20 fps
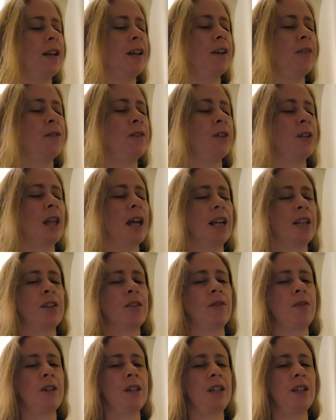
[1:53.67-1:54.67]
If you like the
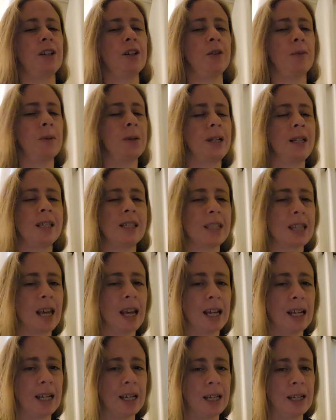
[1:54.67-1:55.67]
video, please
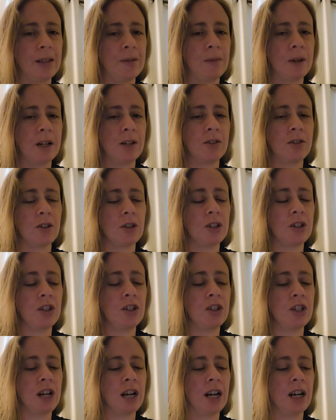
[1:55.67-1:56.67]
like it. Make sure to
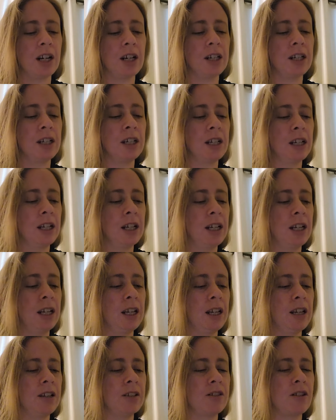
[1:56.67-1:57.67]
share.
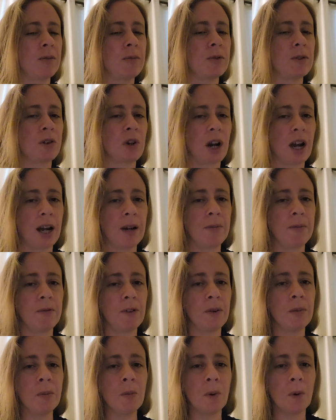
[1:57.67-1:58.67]
Subscribe
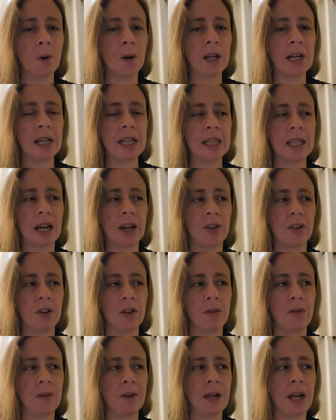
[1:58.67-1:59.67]
for more, hit that
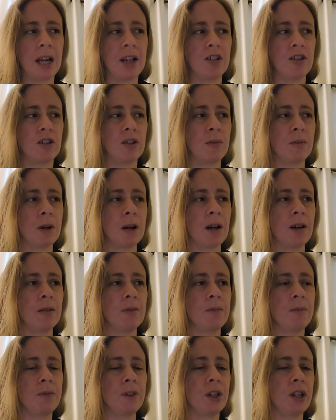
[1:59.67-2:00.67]
notification bell.
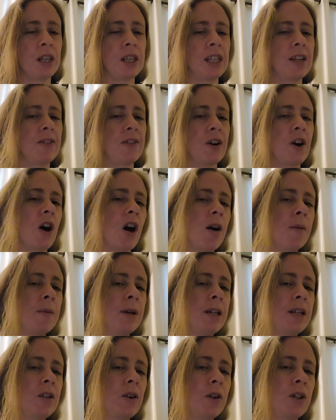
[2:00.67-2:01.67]
You can leave a
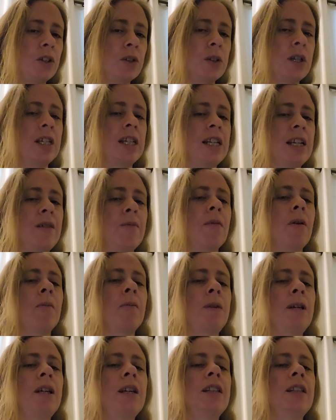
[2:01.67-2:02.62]
comment or you can email me